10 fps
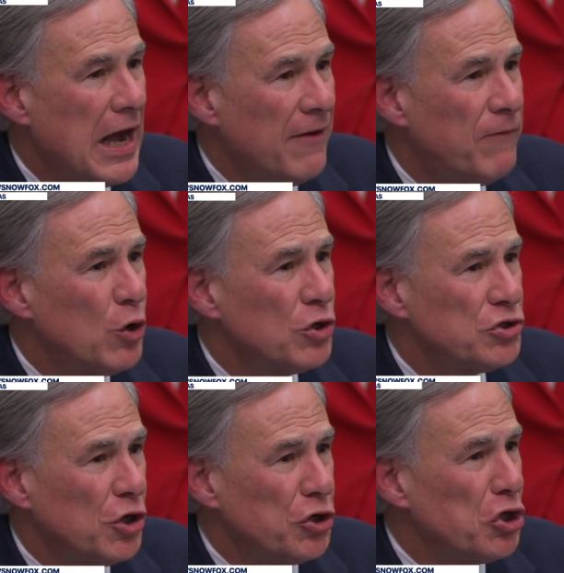I'm
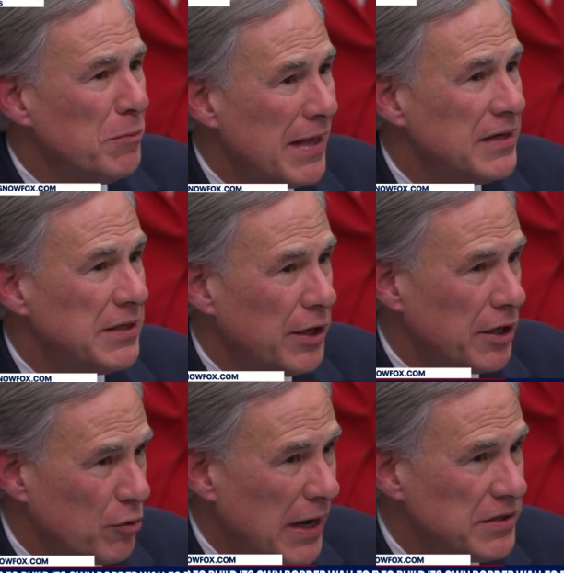focused on the
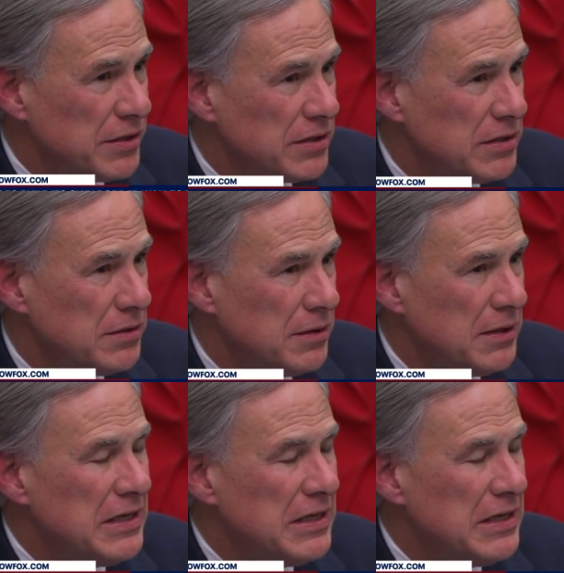humanitarian crisis